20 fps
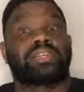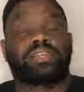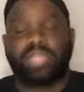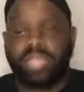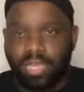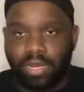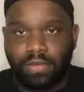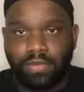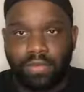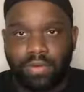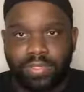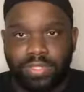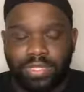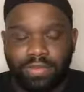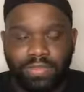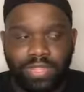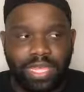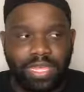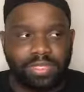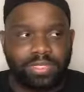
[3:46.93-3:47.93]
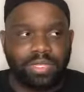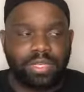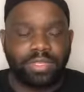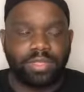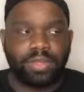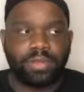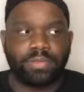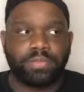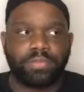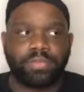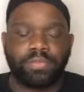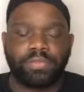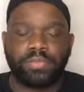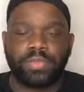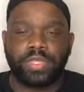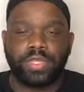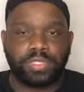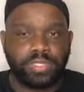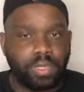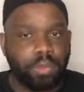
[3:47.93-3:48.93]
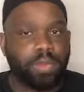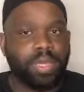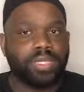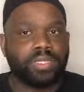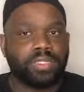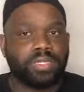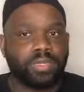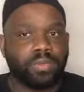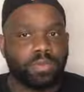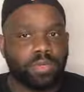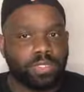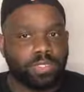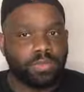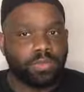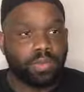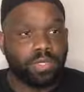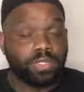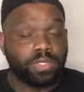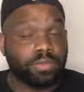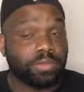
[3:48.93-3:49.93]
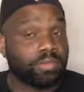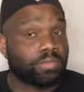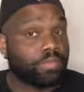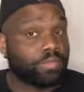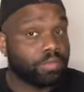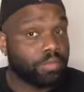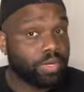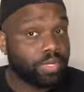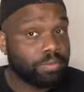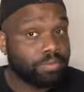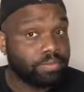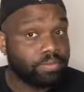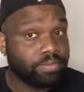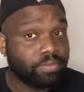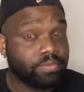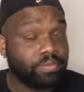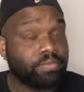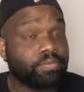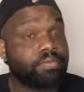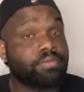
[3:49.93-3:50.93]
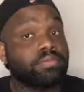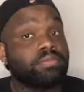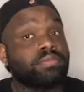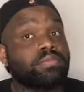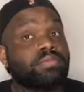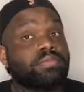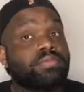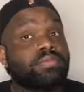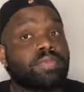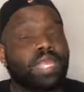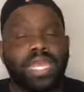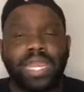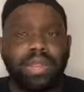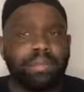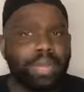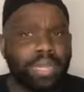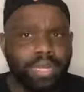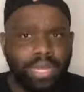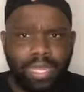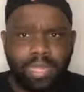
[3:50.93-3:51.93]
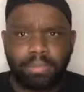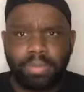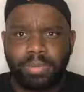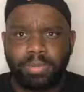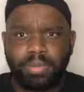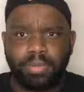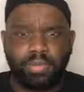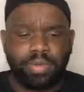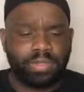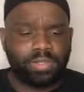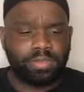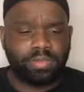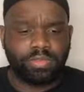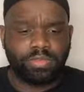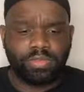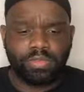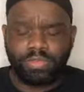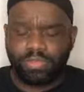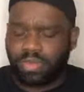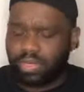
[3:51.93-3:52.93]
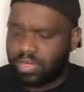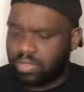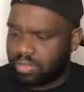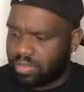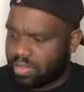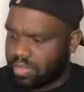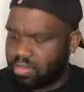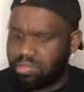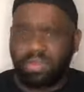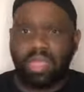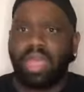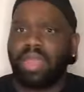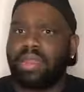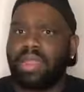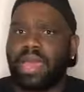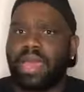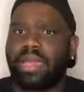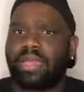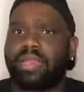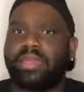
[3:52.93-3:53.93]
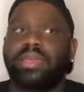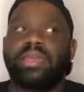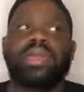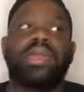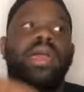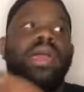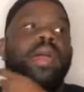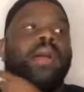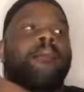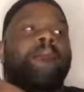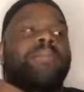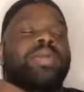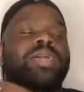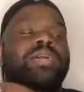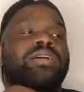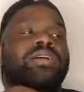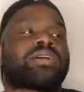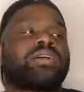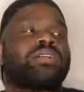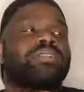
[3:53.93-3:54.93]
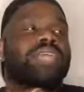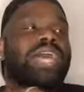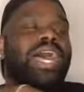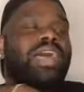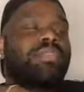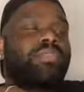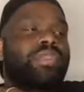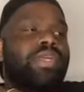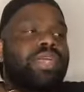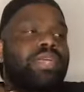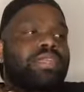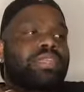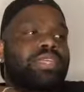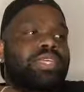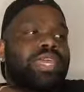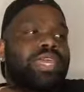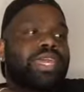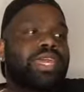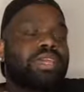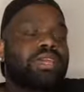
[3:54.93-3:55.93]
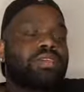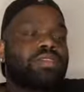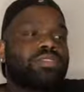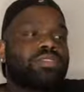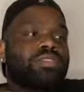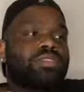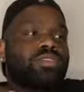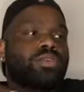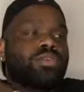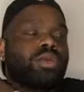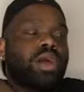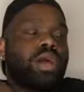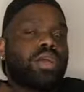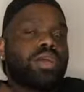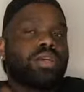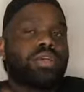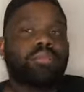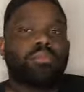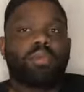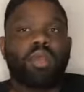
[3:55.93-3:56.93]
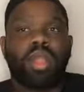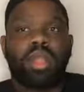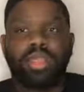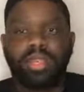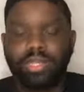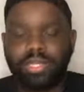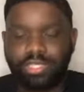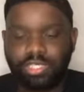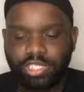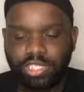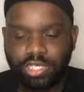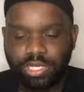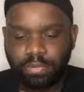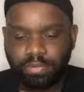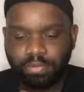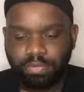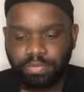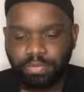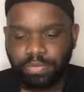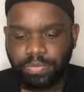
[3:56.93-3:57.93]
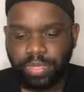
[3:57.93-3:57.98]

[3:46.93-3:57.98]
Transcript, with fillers: Can't afford 7000 either. So basically what you want something for free? and I'm not knocking people who want something for free, not knocking it, because I think LeeAnne could do a good bargaining chip.